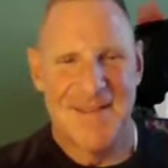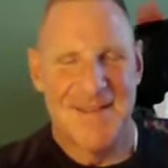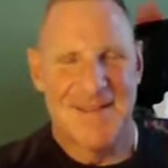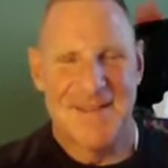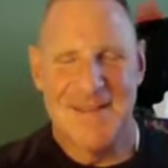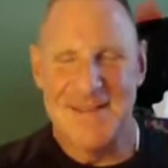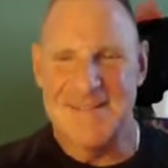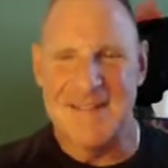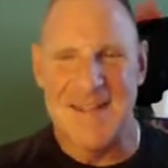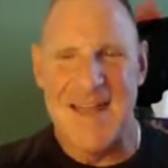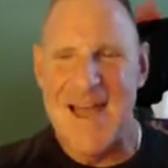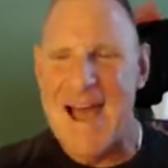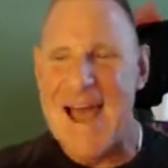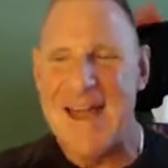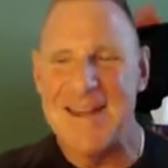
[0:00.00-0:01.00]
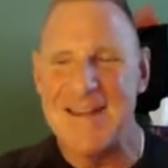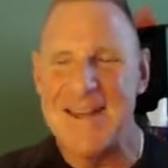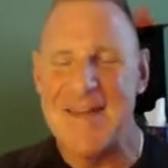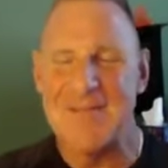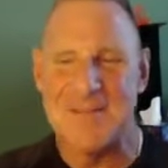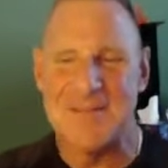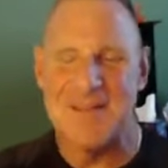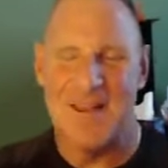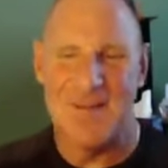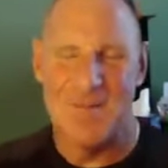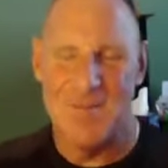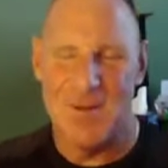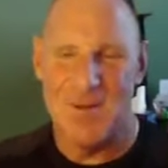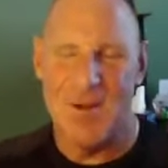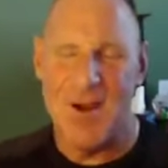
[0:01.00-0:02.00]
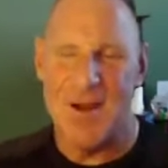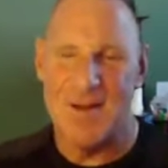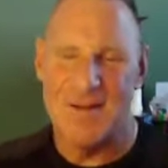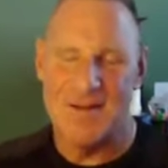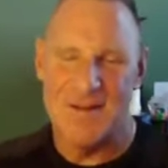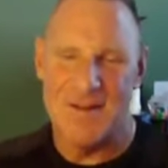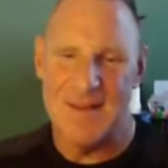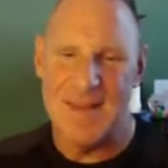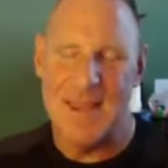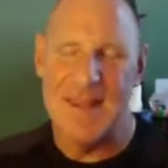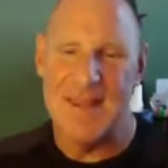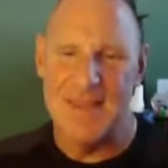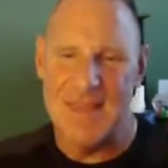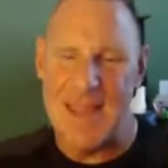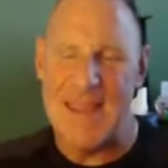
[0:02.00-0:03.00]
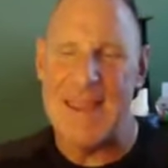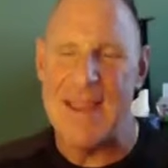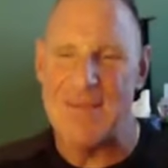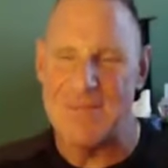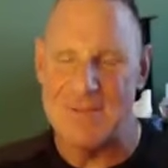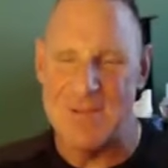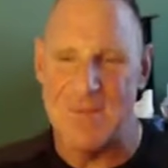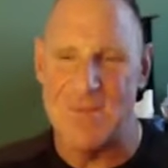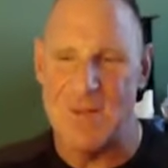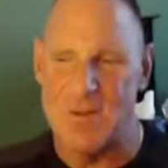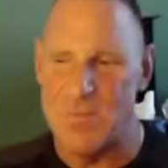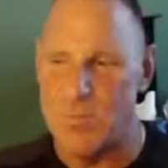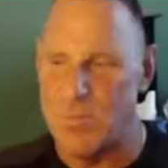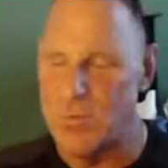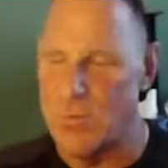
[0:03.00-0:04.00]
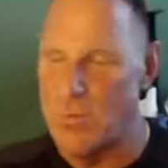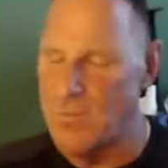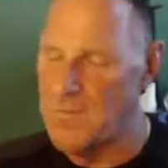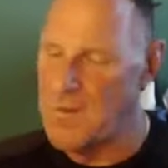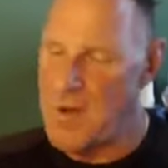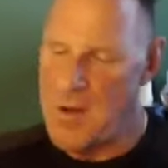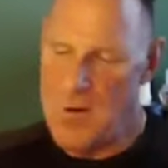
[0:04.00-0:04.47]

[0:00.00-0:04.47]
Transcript: Listen, I didn't have to tell them a lot. That's they, good. They have something to prove.